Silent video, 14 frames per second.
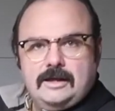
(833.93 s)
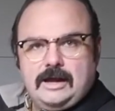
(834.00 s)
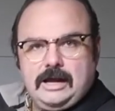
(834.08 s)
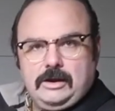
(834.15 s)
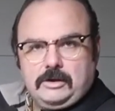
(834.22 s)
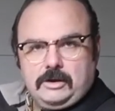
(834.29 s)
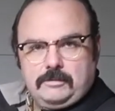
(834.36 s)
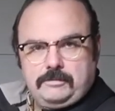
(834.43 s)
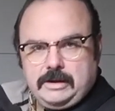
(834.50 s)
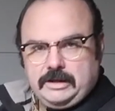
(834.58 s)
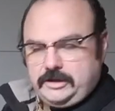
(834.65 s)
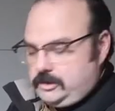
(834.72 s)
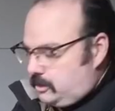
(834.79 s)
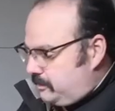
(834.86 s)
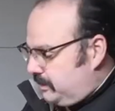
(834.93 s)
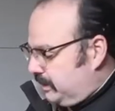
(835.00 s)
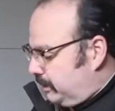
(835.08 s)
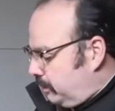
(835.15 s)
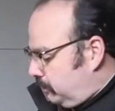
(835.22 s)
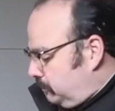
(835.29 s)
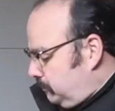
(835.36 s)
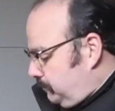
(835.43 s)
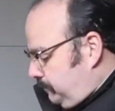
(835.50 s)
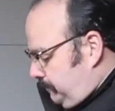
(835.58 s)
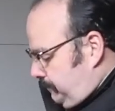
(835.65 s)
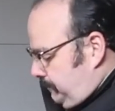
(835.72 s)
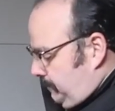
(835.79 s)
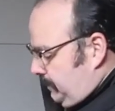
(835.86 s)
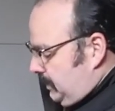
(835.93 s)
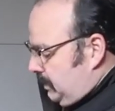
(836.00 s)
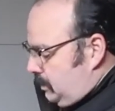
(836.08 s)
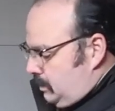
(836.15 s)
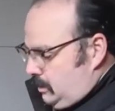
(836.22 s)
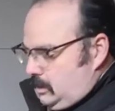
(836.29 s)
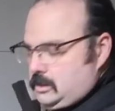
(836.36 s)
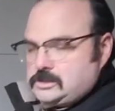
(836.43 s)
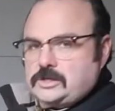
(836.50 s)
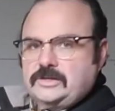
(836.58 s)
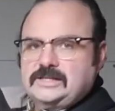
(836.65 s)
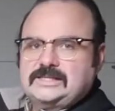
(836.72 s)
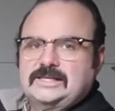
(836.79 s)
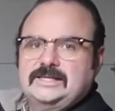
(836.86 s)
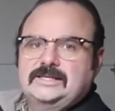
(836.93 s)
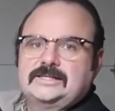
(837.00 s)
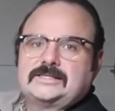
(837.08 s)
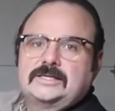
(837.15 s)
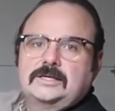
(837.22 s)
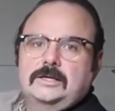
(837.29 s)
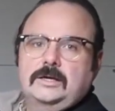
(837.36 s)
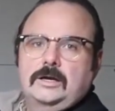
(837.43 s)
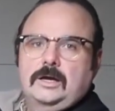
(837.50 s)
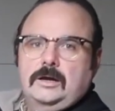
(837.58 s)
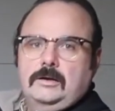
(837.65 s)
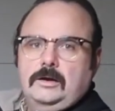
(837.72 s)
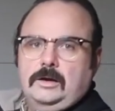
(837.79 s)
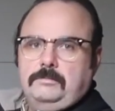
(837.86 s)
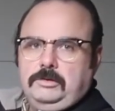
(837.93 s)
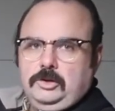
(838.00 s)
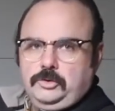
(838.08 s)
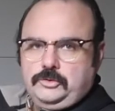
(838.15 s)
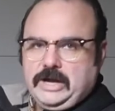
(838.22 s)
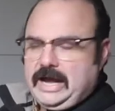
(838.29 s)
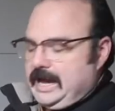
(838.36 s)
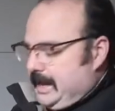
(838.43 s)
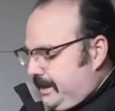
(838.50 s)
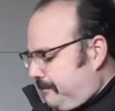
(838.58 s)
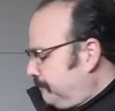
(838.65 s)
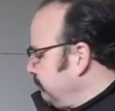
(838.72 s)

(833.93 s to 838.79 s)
our polyurethane coat. So this is a blue dye.